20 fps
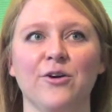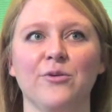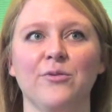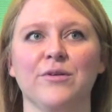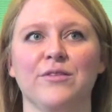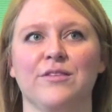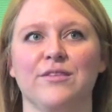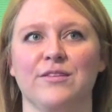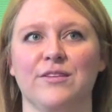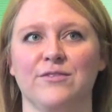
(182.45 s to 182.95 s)
know
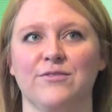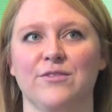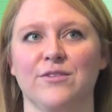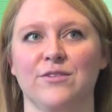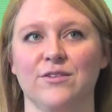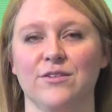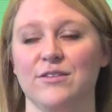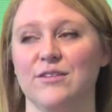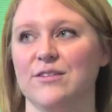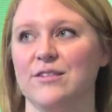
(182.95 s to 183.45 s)
what the
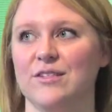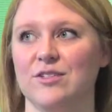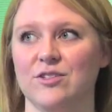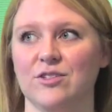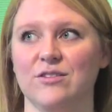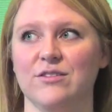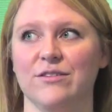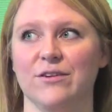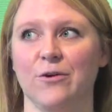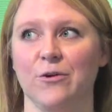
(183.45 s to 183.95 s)
difficult
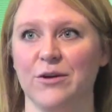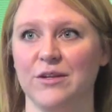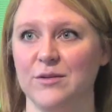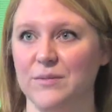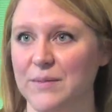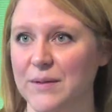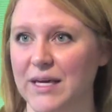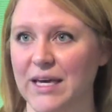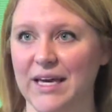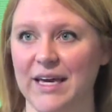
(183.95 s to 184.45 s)
decisions are going
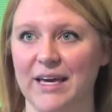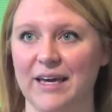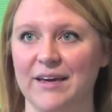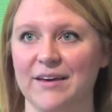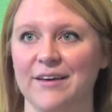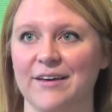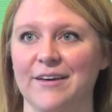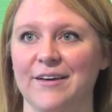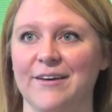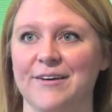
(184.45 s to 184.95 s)
to
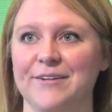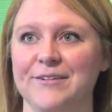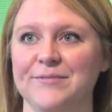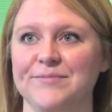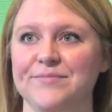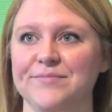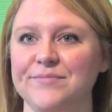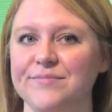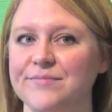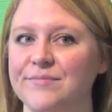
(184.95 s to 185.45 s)
be
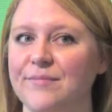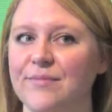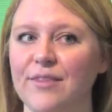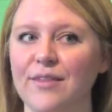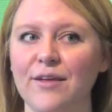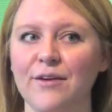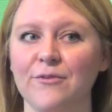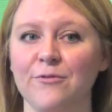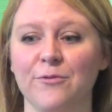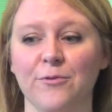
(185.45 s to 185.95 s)

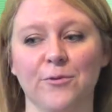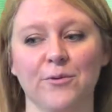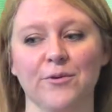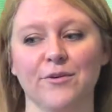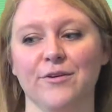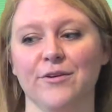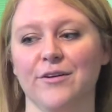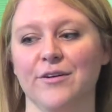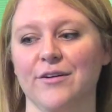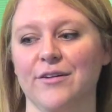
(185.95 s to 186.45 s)

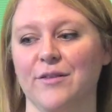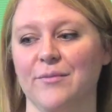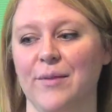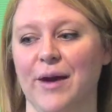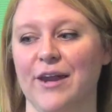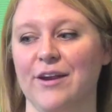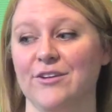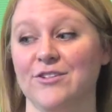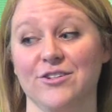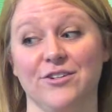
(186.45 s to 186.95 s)
for the
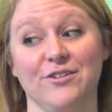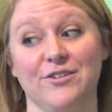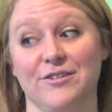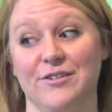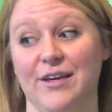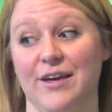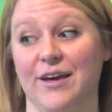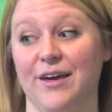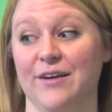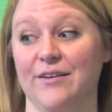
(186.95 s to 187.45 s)
manager to
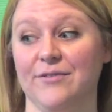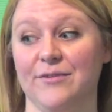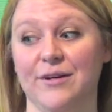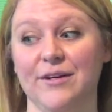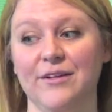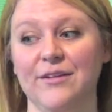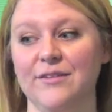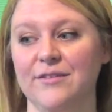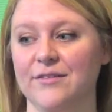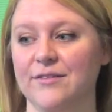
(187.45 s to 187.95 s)
say,
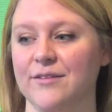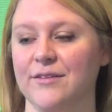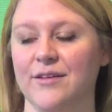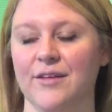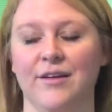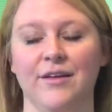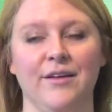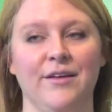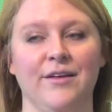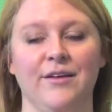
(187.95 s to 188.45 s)
"Well,
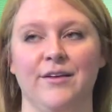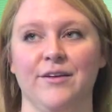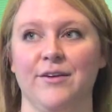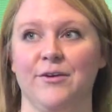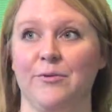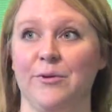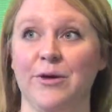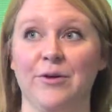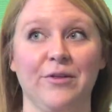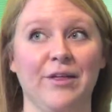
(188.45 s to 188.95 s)

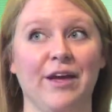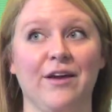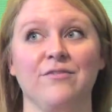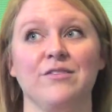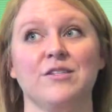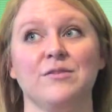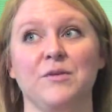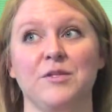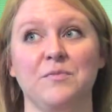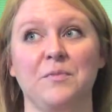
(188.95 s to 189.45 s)
we only
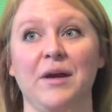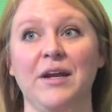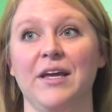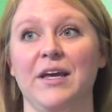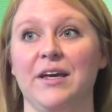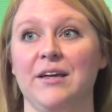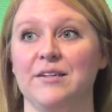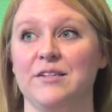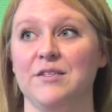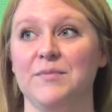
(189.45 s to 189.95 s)
have this much
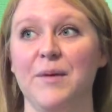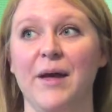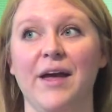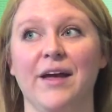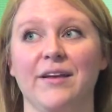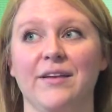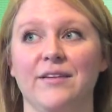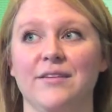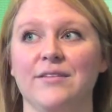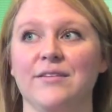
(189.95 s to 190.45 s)
money to
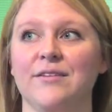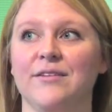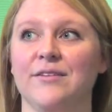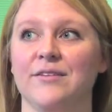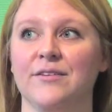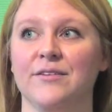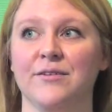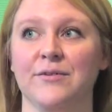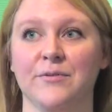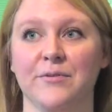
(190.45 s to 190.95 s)
spend.
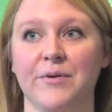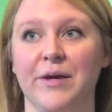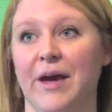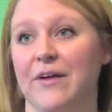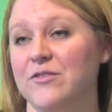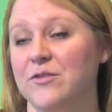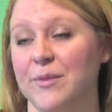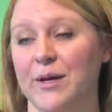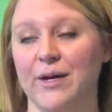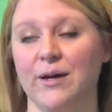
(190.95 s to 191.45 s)
We
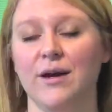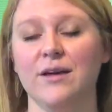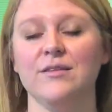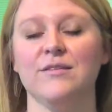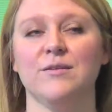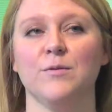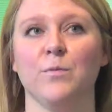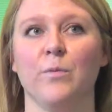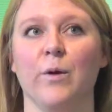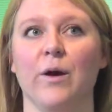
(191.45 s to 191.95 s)
have to make
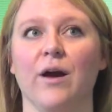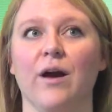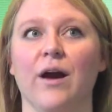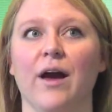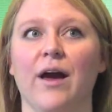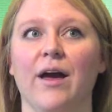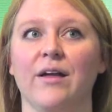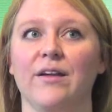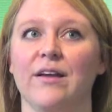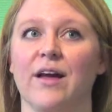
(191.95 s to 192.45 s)
cuts
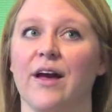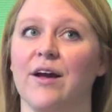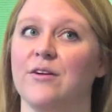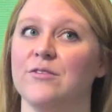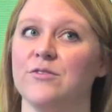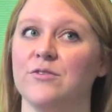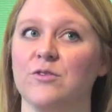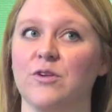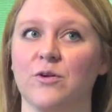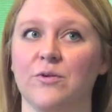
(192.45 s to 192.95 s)
somewhere." And I
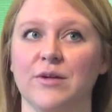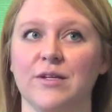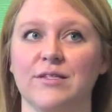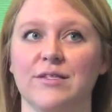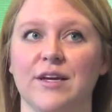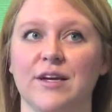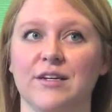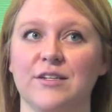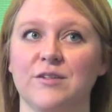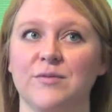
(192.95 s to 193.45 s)
also know what
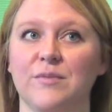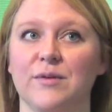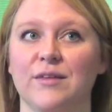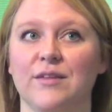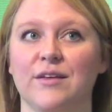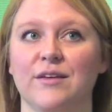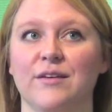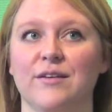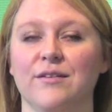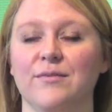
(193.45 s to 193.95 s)
it's like to be
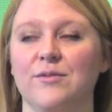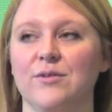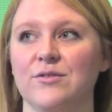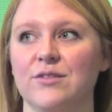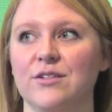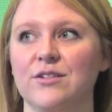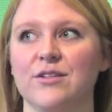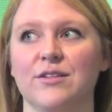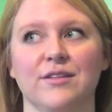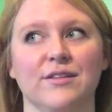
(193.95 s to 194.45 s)
the
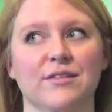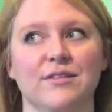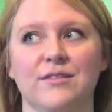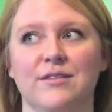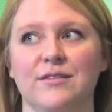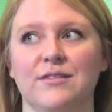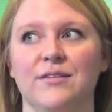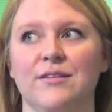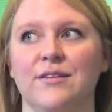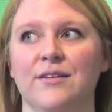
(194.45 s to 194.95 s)
musician
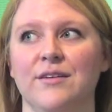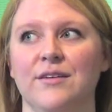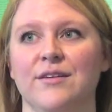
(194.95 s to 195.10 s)
that's